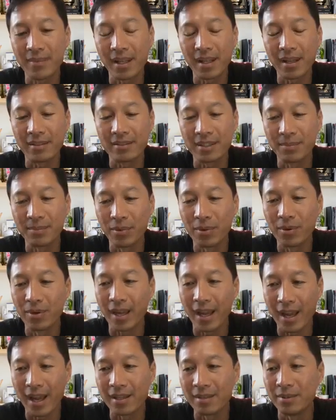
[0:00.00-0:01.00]
support
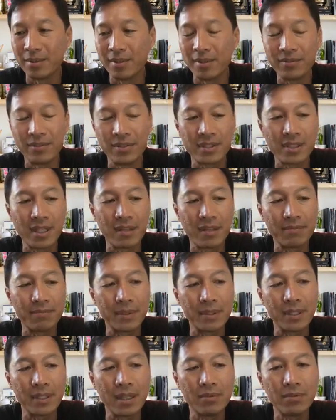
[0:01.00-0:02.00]
animal for stuff.
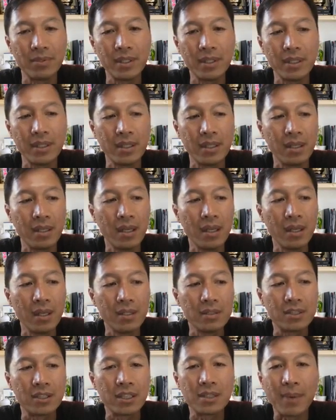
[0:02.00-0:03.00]
But they really,
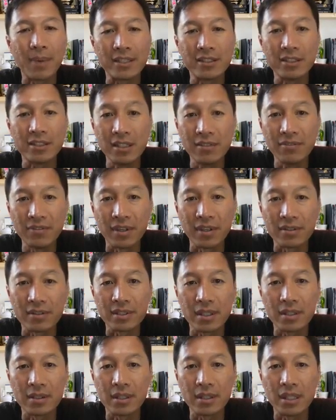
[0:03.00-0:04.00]
just by default,
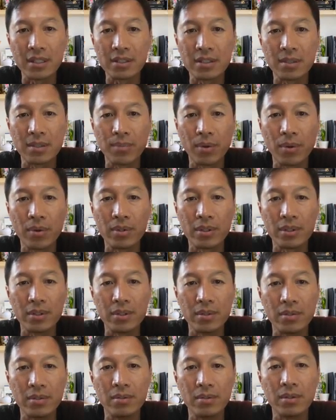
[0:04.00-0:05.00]
they support
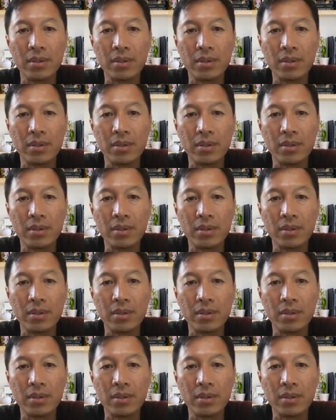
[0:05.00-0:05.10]
you,